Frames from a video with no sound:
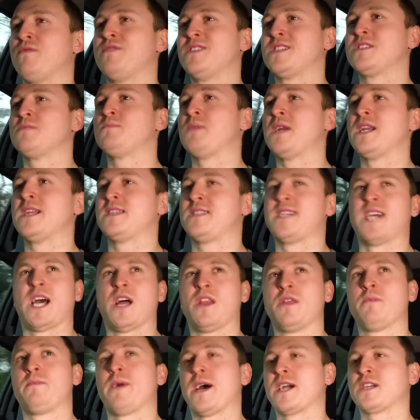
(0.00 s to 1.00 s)
Visibility
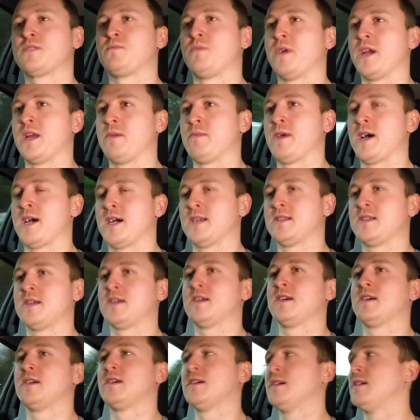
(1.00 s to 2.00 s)
out the back's pretty bad,
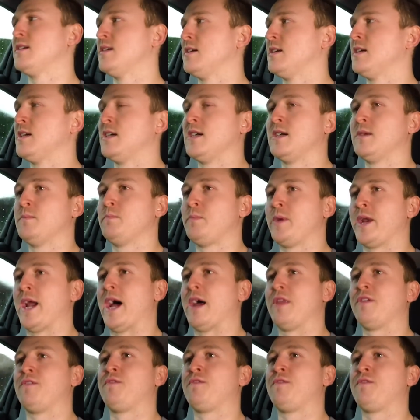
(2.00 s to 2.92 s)
but out the